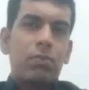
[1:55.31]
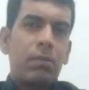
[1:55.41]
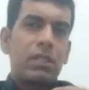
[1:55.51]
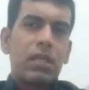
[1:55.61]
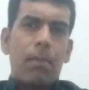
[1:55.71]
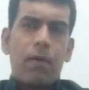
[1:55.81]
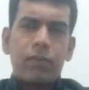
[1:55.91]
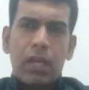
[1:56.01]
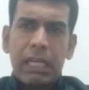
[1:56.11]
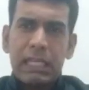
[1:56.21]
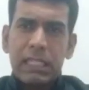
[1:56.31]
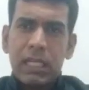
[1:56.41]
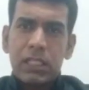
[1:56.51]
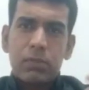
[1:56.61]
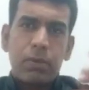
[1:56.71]
maybe some of the
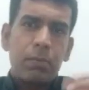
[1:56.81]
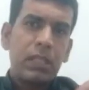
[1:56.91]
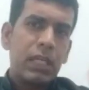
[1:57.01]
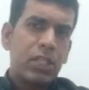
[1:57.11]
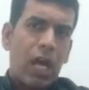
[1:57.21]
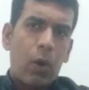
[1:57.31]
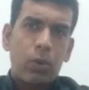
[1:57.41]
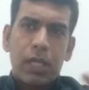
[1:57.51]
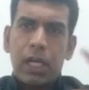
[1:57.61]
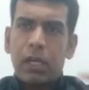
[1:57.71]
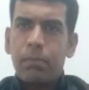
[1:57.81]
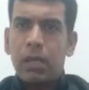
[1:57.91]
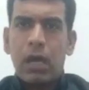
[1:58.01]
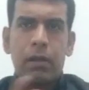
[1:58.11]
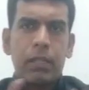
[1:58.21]
reasons, maybe they shouted,
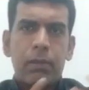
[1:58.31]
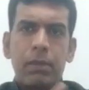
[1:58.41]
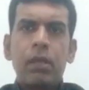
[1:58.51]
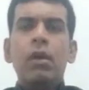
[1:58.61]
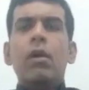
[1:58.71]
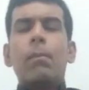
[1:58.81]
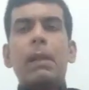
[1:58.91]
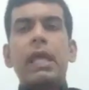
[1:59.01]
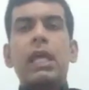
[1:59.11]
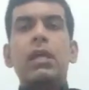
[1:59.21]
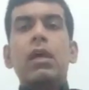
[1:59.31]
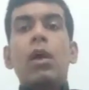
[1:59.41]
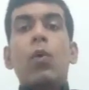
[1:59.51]
they be playing,